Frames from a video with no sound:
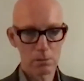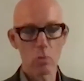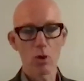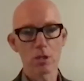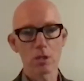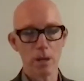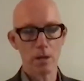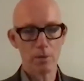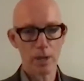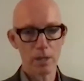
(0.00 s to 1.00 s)
words to
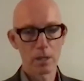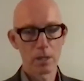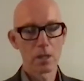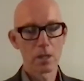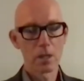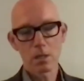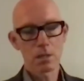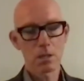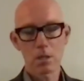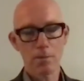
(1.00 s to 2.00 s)
that effect.
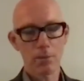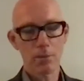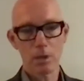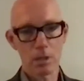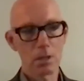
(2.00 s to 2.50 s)
So this is something.